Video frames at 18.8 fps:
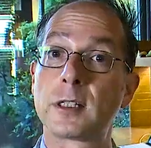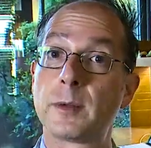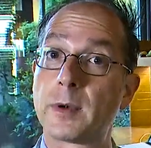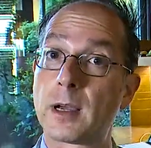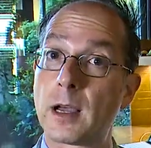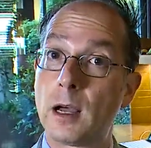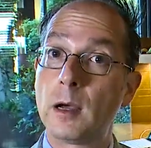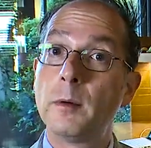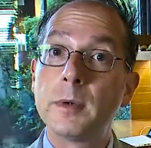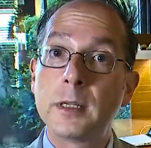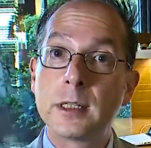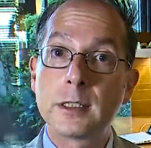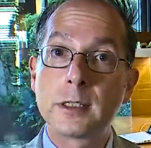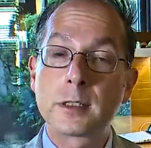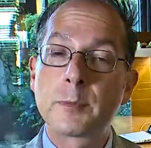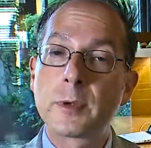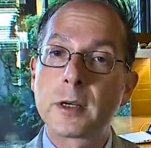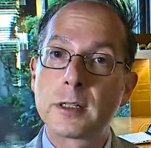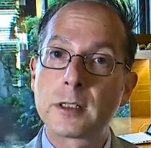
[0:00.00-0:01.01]
some
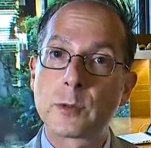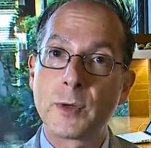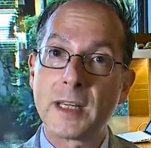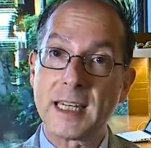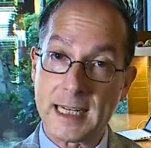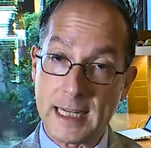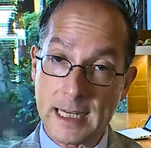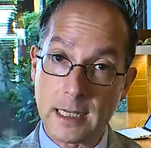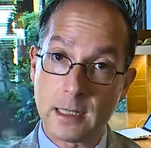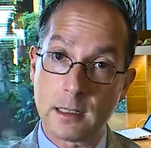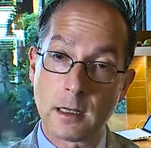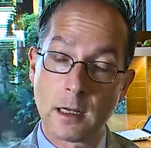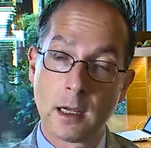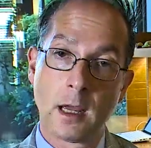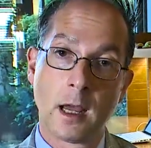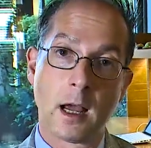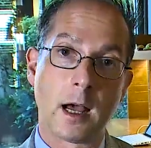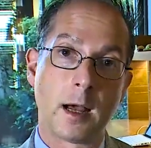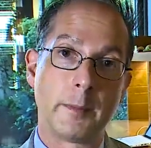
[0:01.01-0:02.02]
comedies because we need
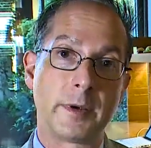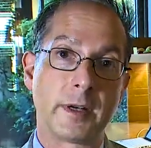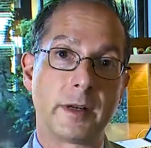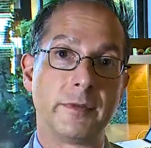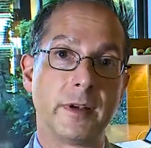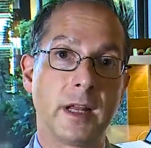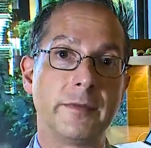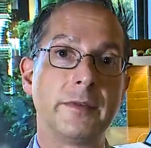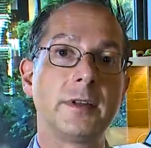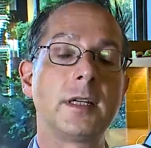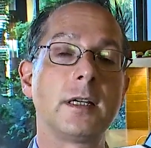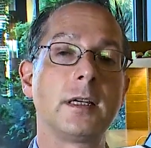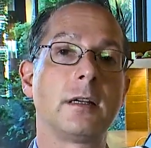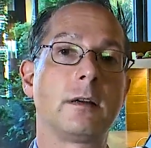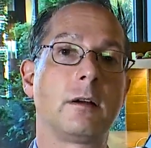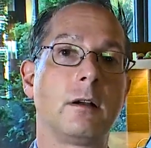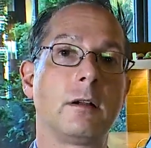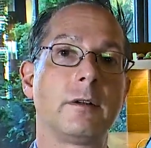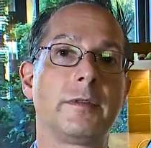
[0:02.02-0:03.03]
a bit of levity
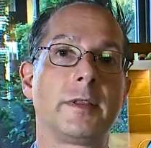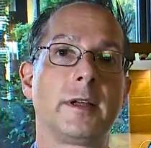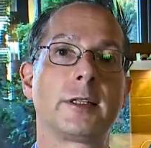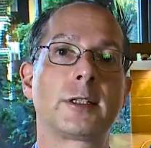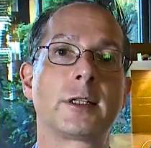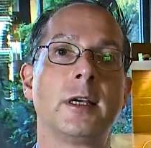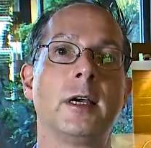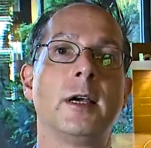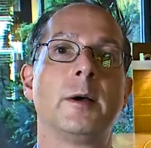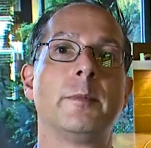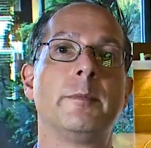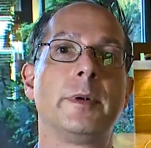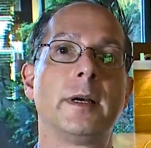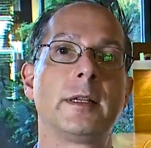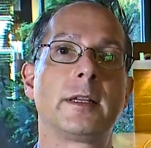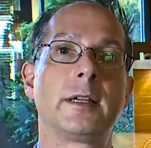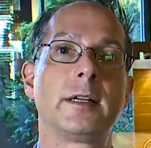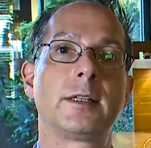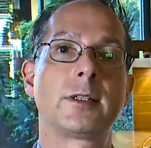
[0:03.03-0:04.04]
in all of this.
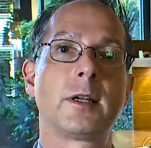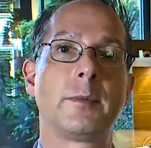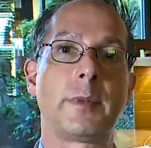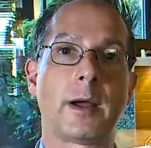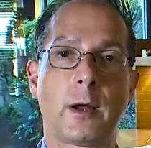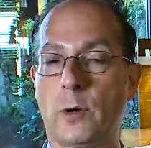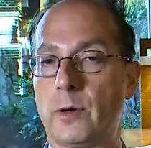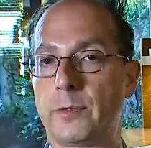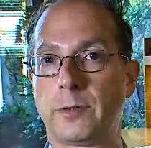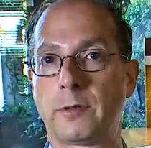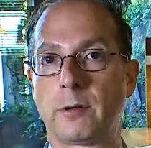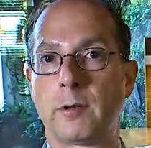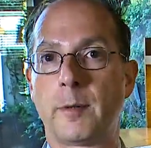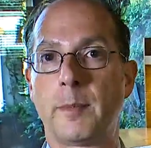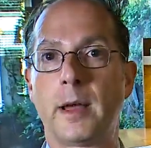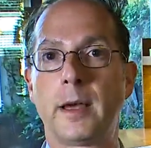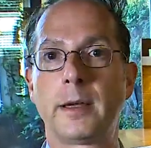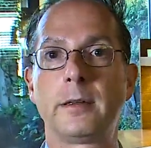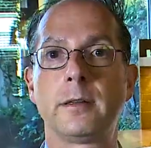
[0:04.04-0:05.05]
But it's a powerful
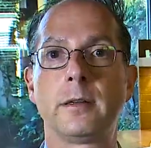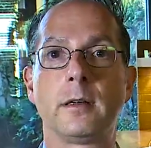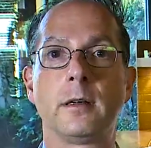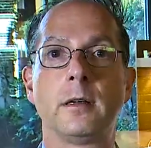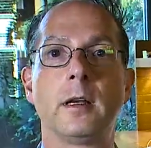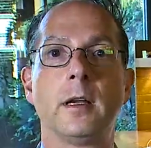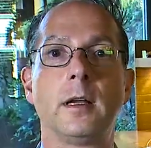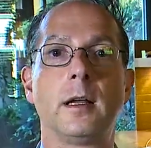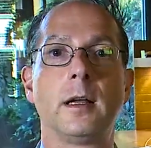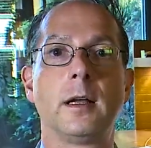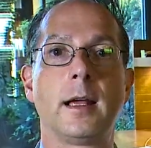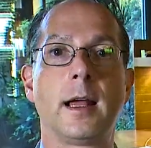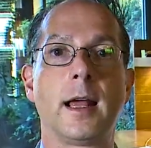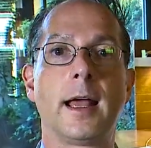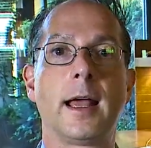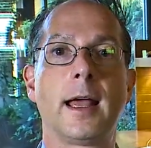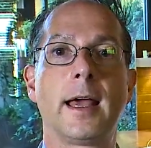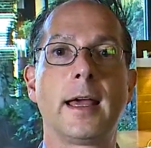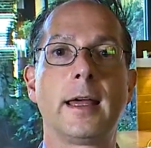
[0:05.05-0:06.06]
reminder
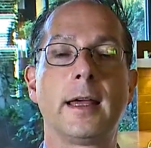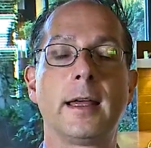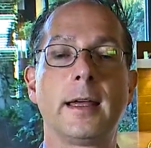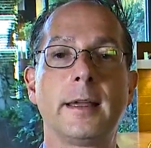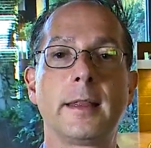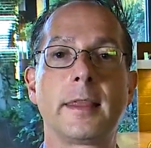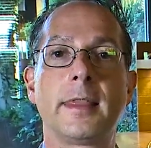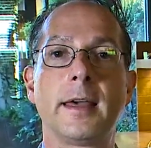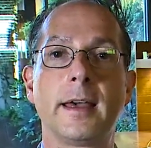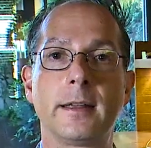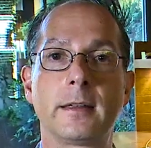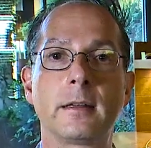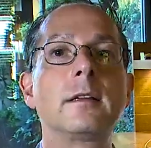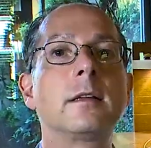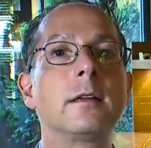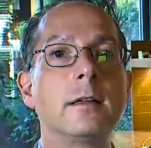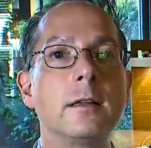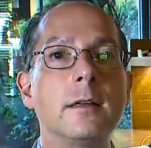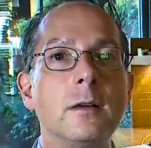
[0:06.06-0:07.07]
that
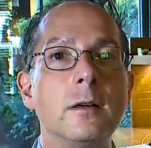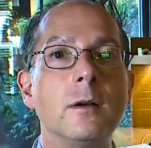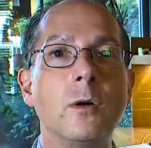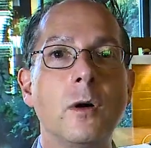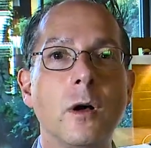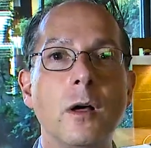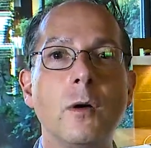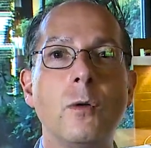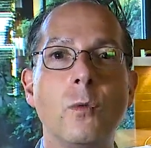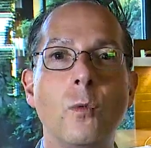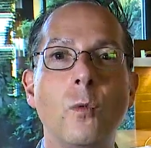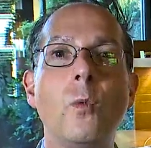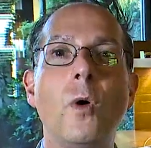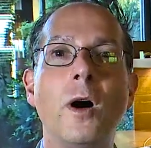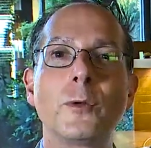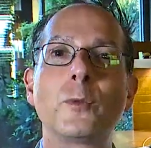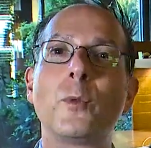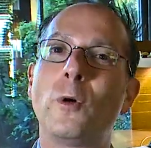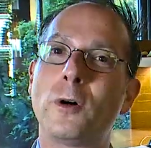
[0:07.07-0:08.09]

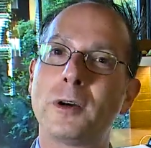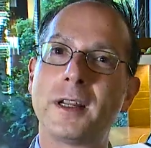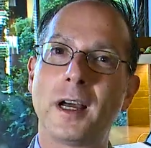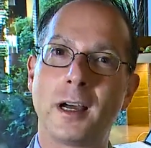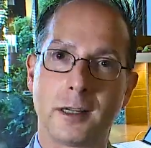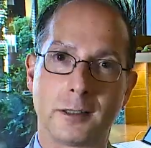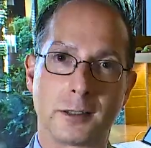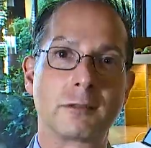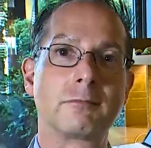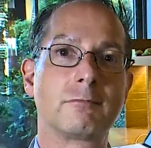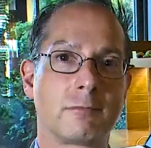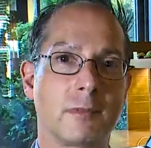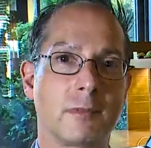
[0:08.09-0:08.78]
what war does,